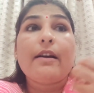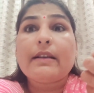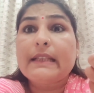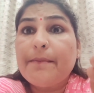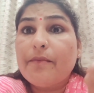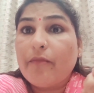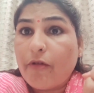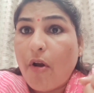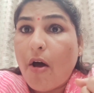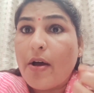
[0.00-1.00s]
some
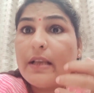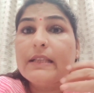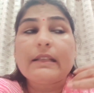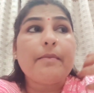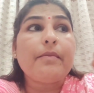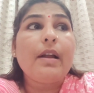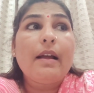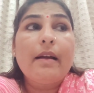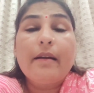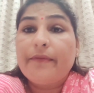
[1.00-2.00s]
clause, some
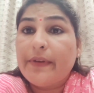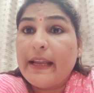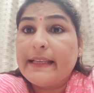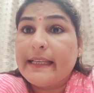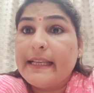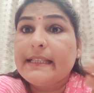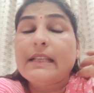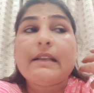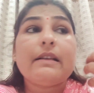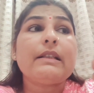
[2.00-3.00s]
phrases,
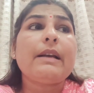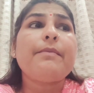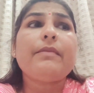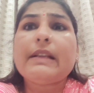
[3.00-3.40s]
some,